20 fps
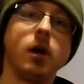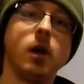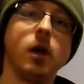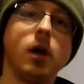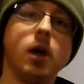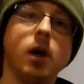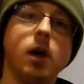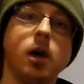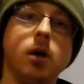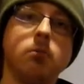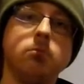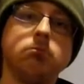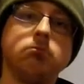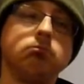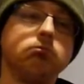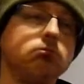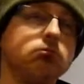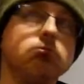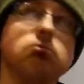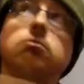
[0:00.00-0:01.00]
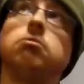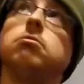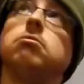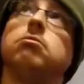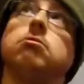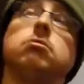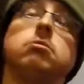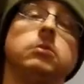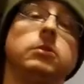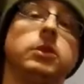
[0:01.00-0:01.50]

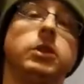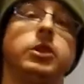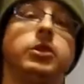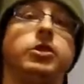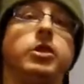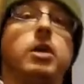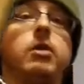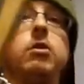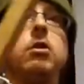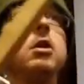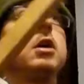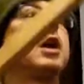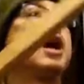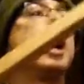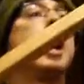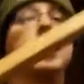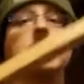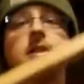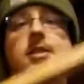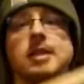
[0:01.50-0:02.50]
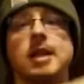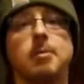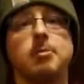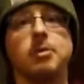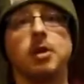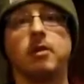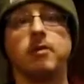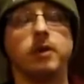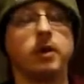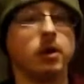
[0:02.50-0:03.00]
the general
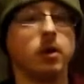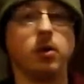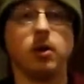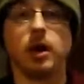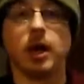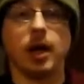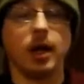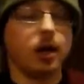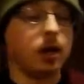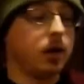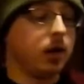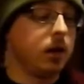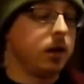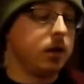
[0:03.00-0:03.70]
concept of it, okay,